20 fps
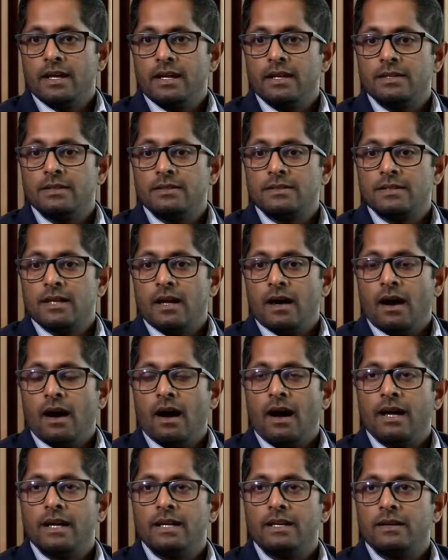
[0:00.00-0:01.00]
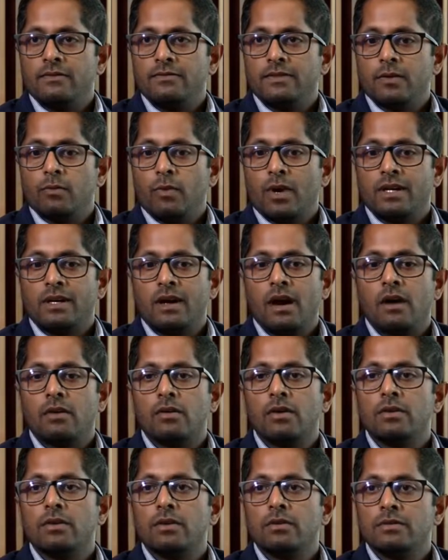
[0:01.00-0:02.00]
is high enough that one can't
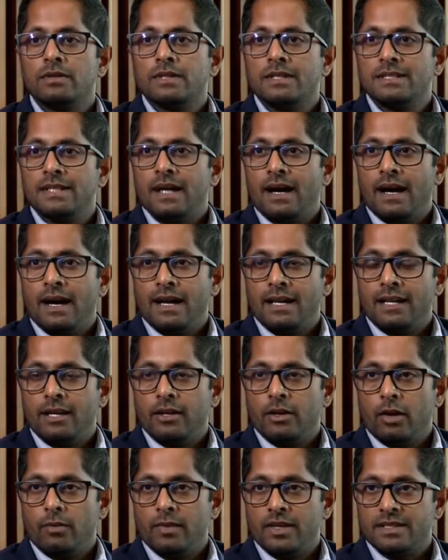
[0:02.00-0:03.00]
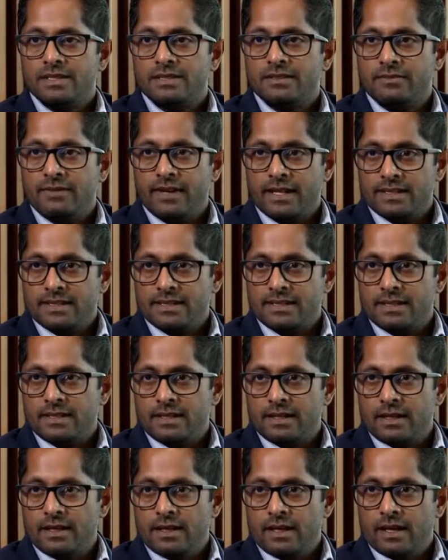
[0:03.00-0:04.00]
conclude these are highly anomalous events.
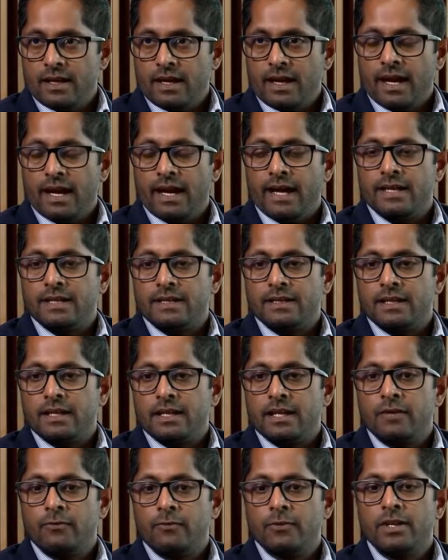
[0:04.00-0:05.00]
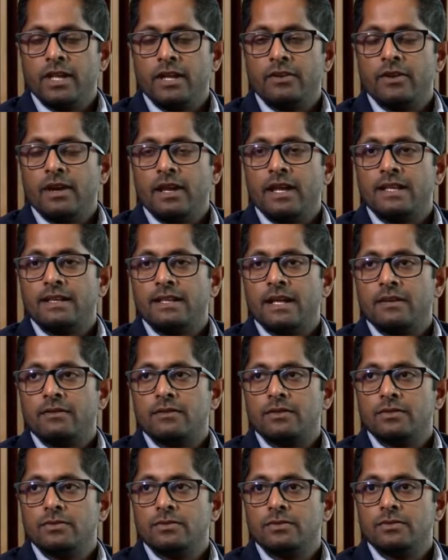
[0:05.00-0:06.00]
And if we then relate
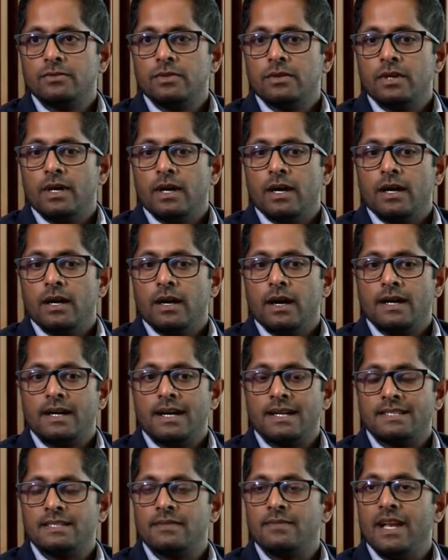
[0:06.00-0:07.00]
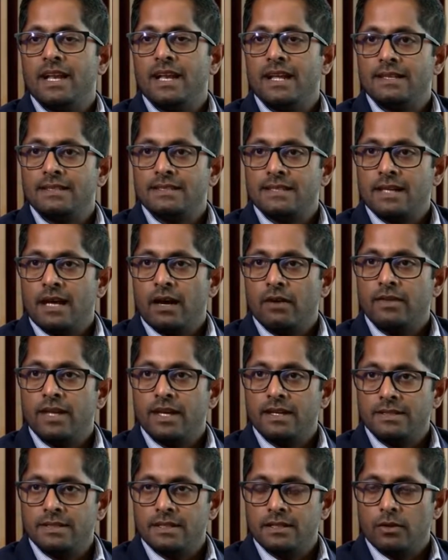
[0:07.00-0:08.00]
that to a customer lens and how
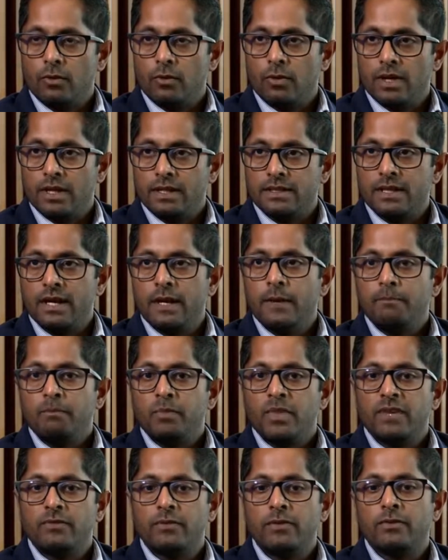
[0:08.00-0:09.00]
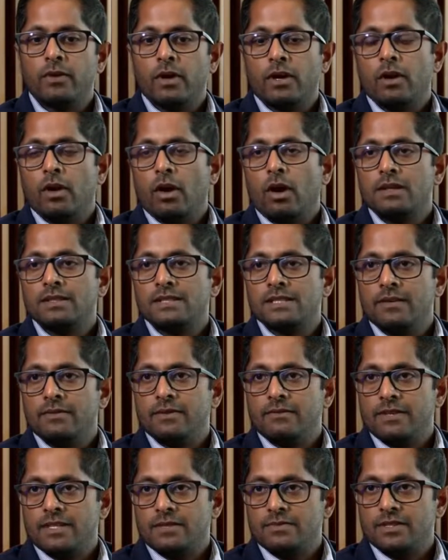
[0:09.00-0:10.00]
they see the world, if you've got a long-term
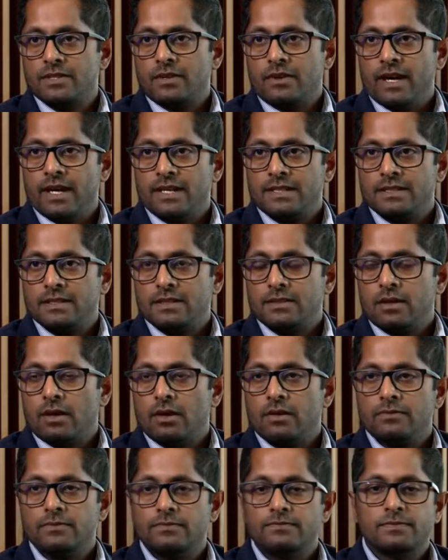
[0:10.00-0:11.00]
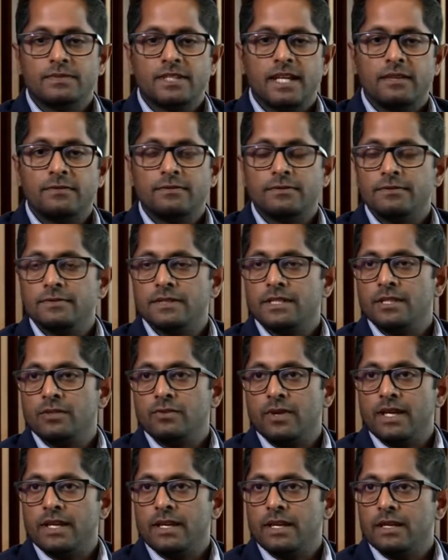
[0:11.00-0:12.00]
investment horizon of 10, 15,
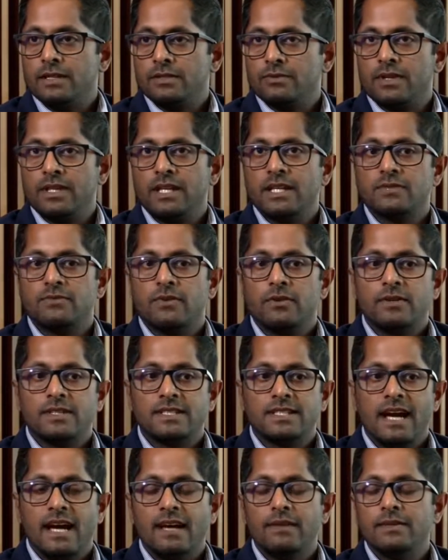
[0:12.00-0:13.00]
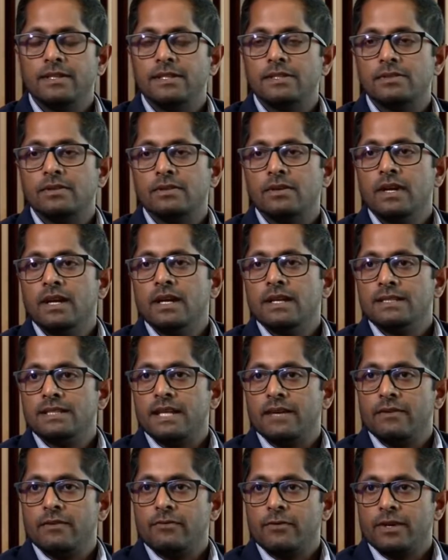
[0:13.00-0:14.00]
20 years, whether it's for retirement or
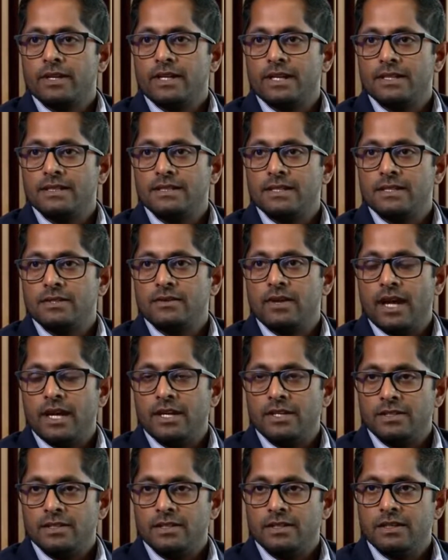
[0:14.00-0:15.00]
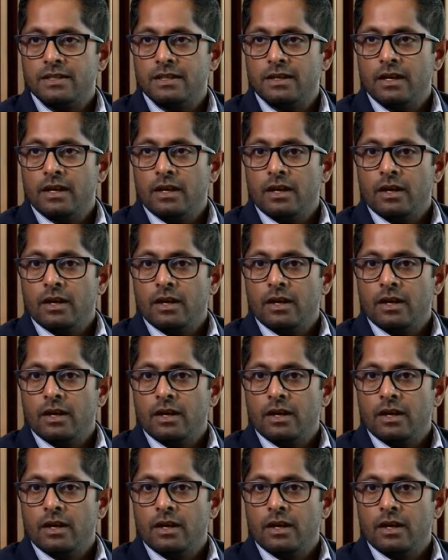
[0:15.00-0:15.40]
saving for a kid's education,